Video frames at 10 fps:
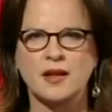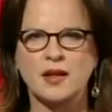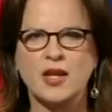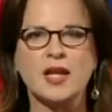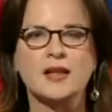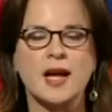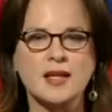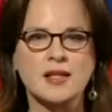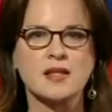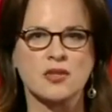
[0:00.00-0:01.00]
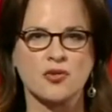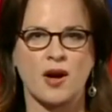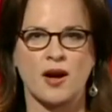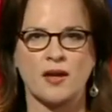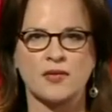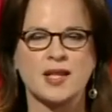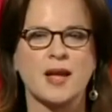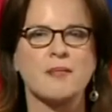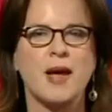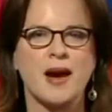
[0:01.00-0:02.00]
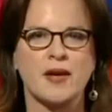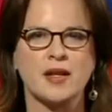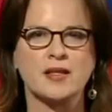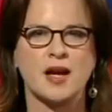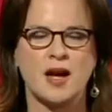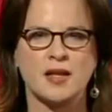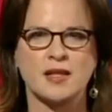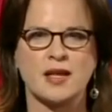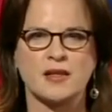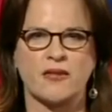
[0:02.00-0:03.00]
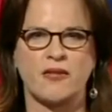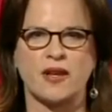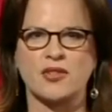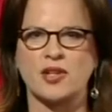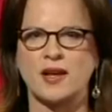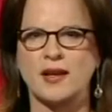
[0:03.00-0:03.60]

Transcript: You need a license to drive, to get married, to hunt, and to fish.